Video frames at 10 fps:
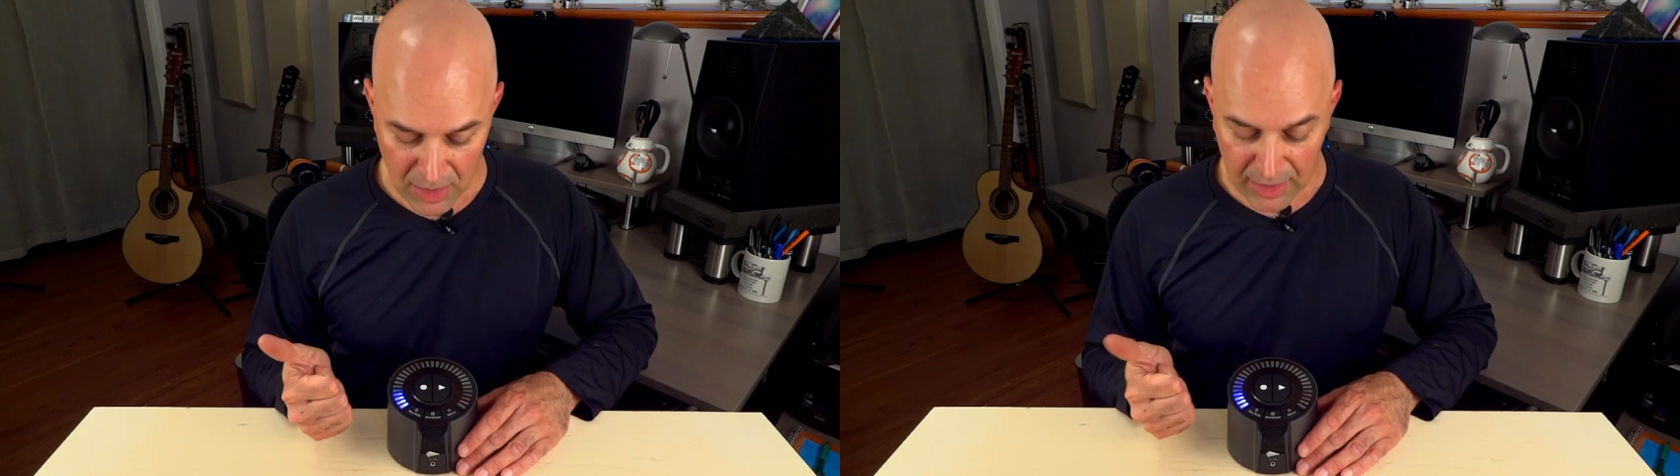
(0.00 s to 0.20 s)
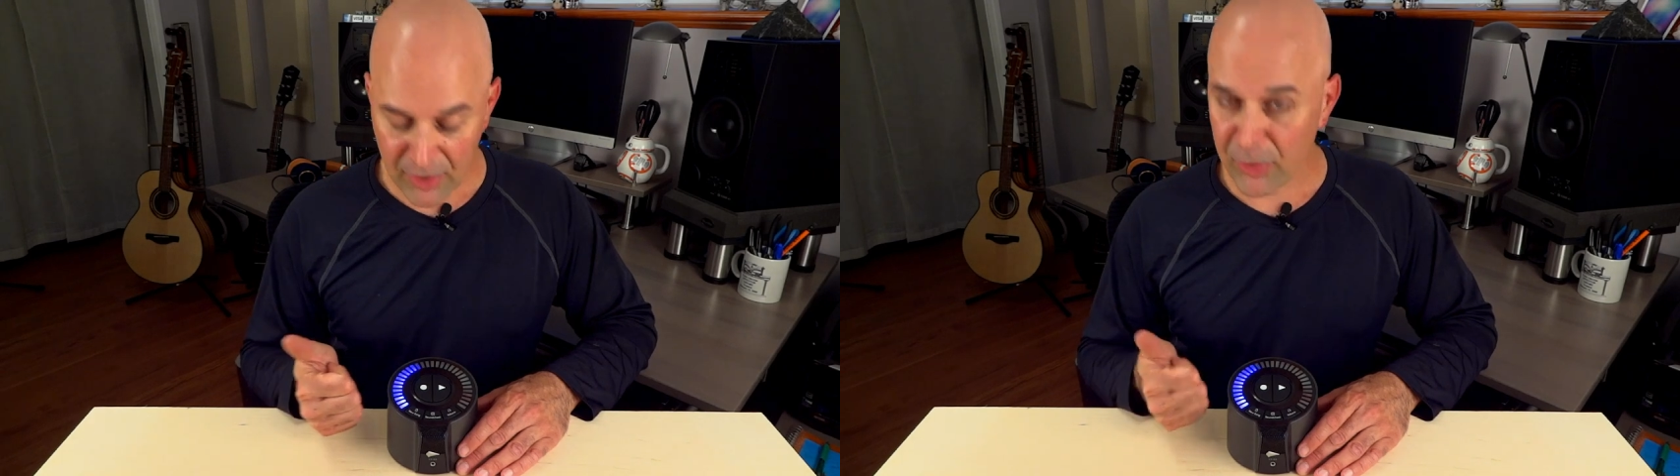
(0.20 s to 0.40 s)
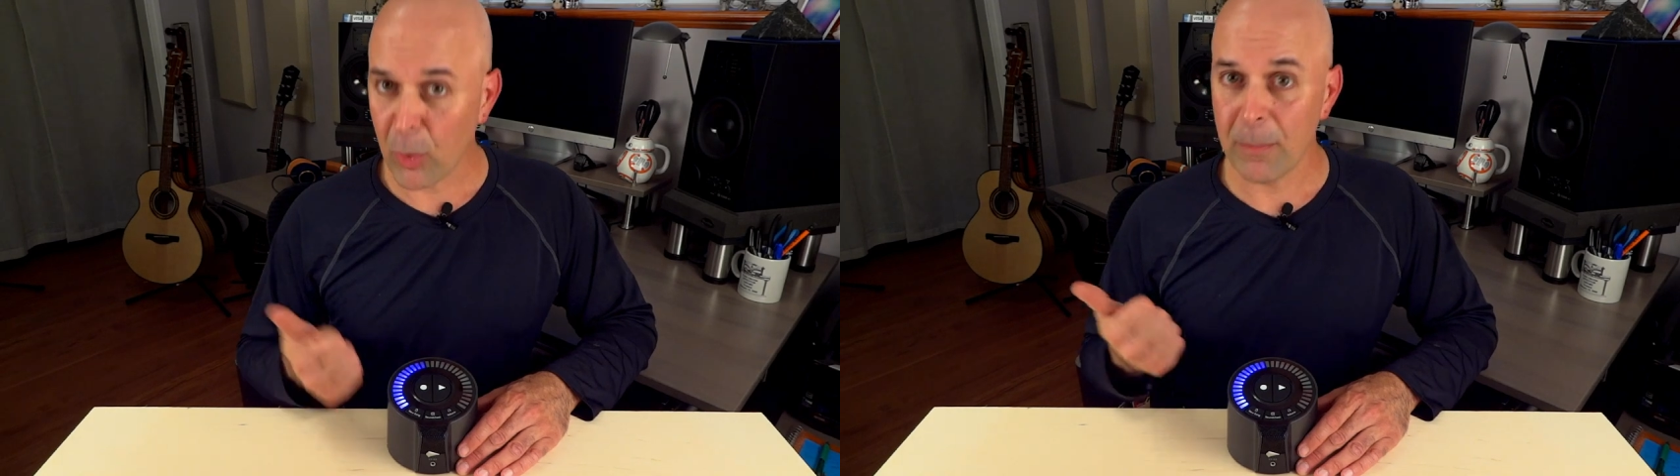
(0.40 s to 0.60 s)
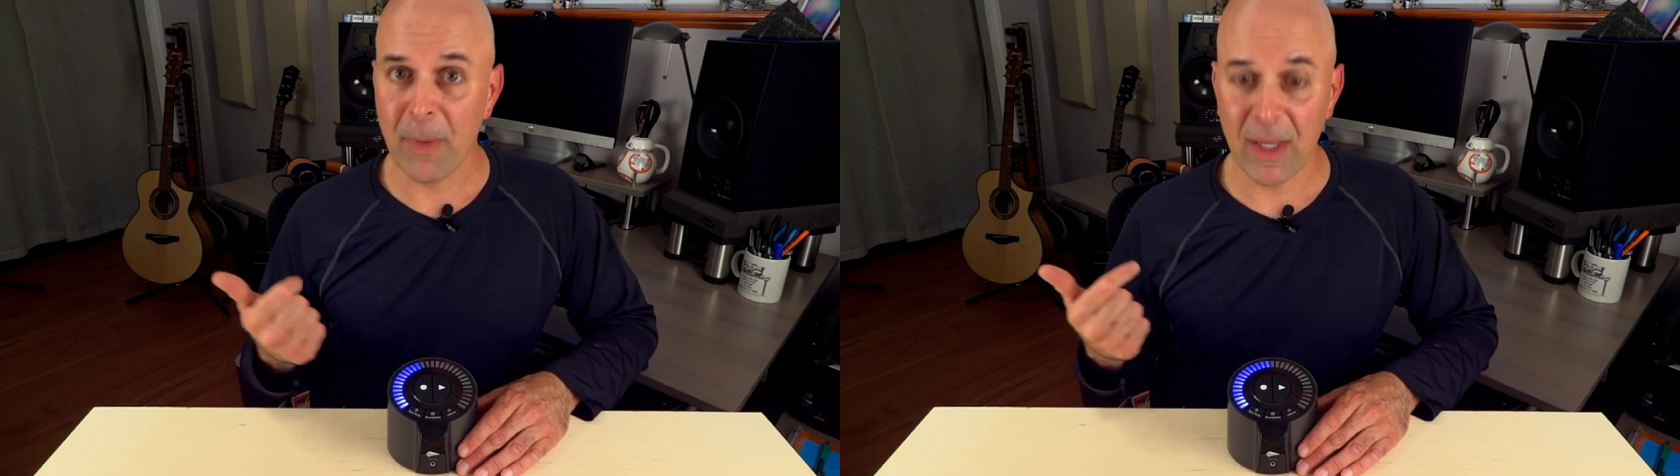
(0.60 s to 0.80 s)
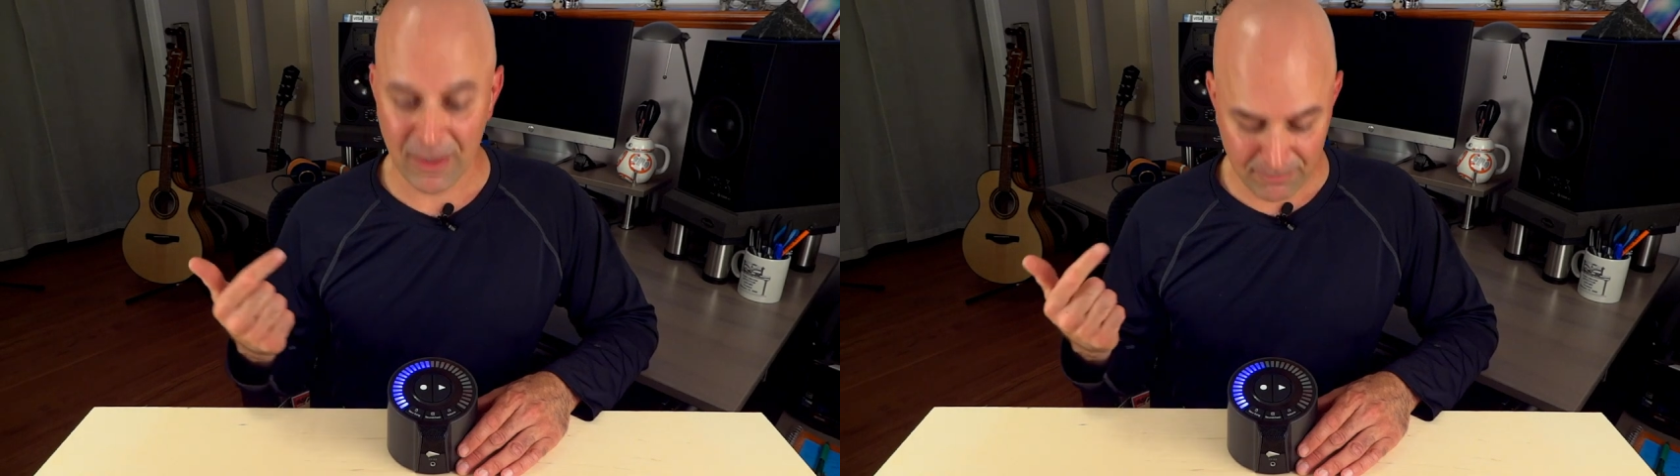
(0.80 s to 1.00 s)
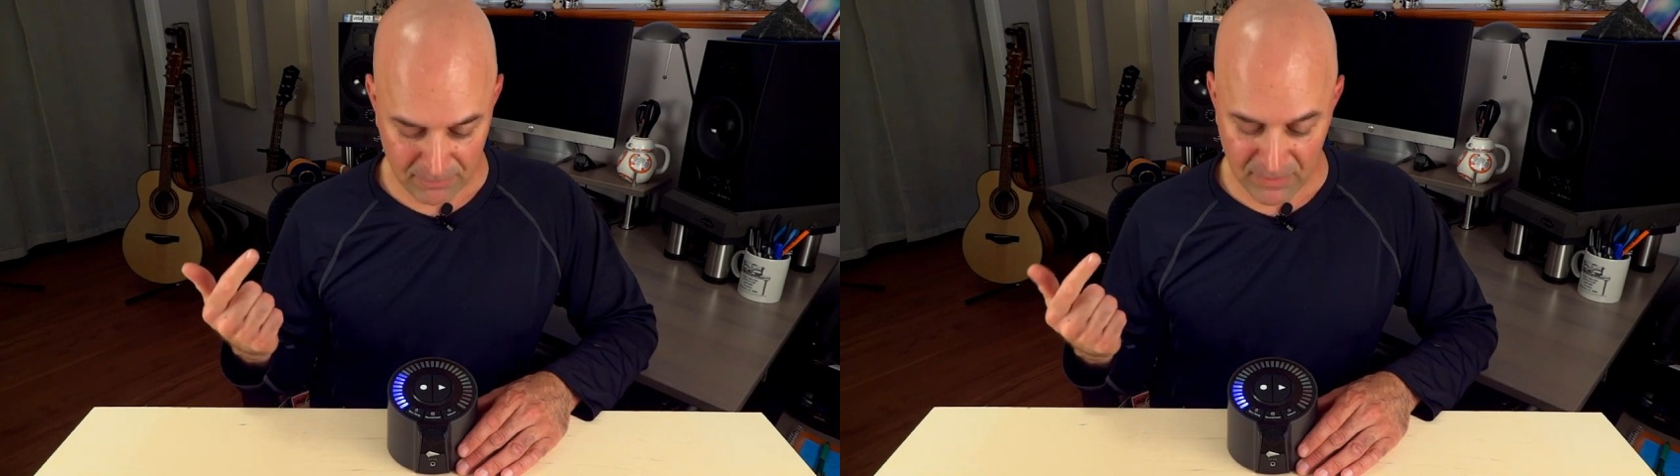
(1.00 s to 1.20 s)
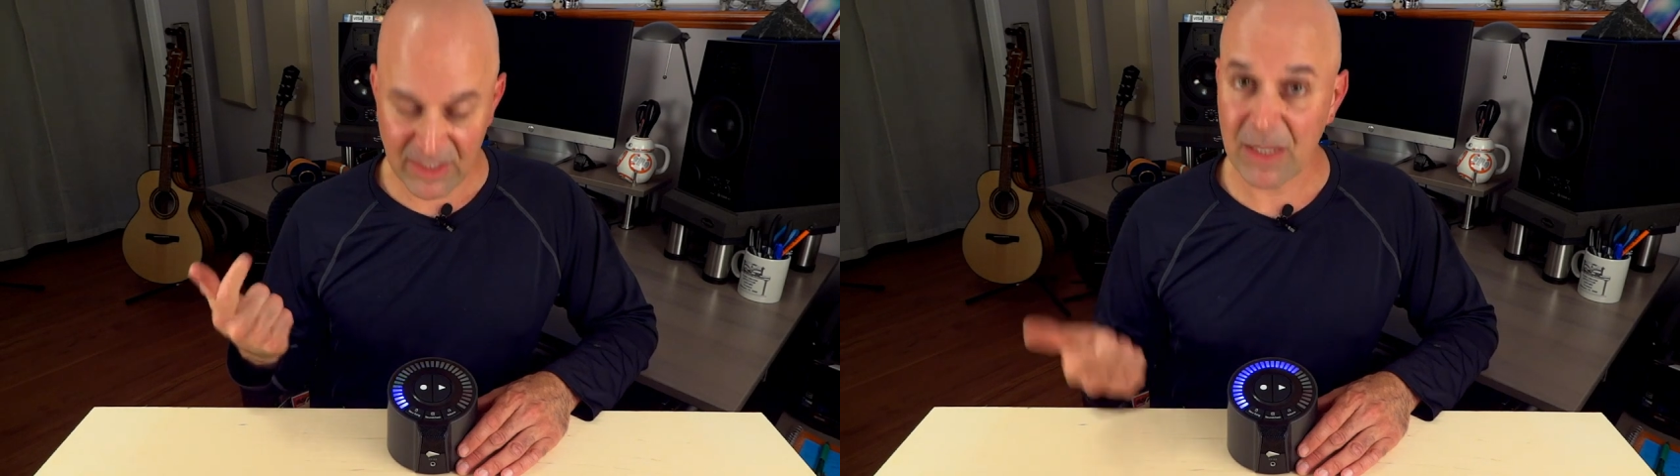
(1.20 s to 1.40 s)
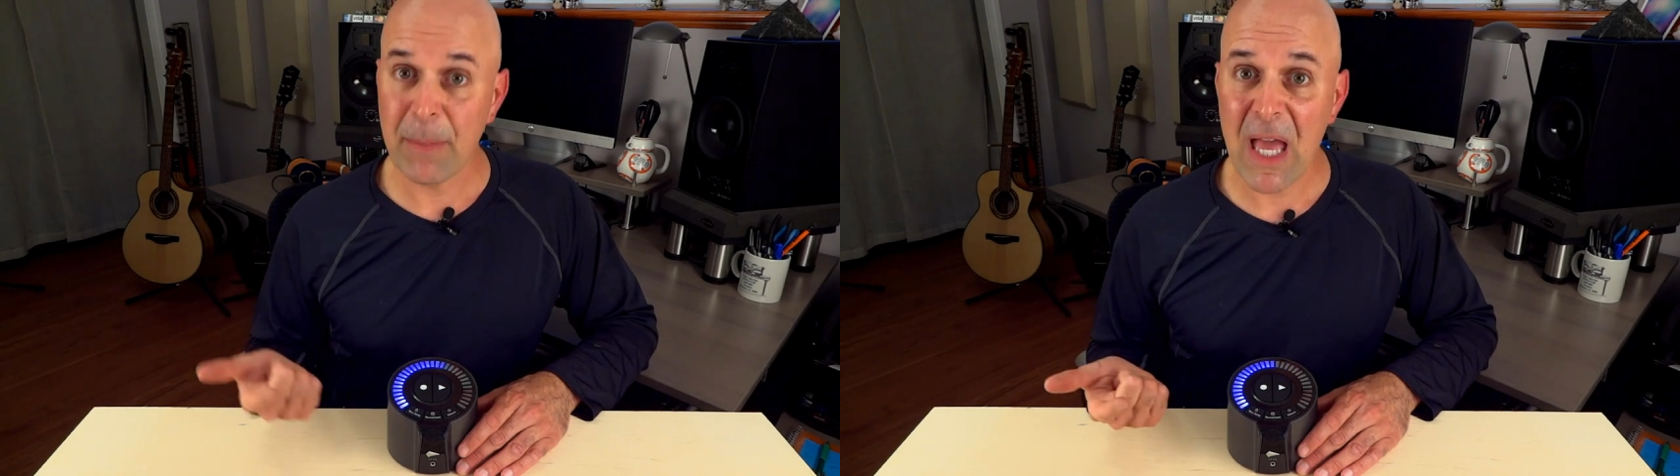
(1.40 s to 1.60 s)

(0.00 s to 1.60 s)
I can throw it in my gig